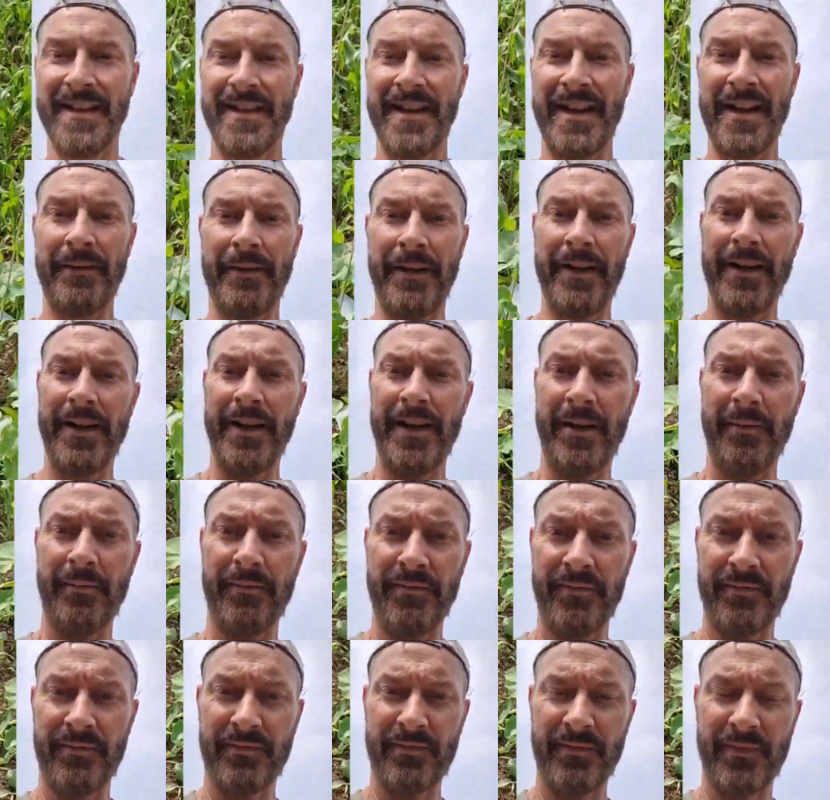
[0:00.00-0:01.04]
Anyway,
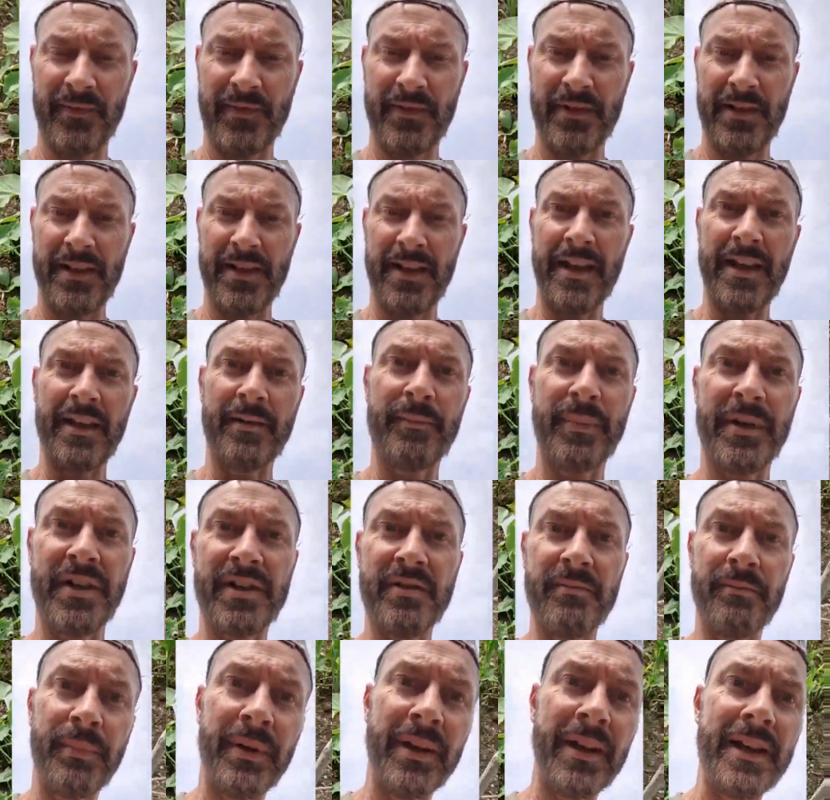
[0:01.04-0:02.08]
yeah, pick
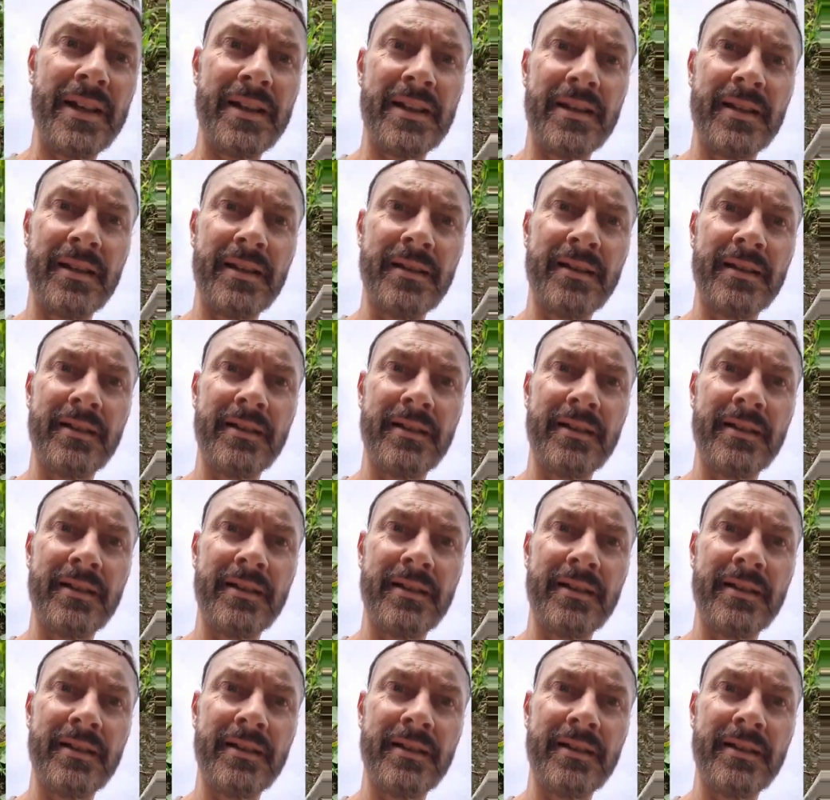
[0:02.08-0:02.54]
some peas.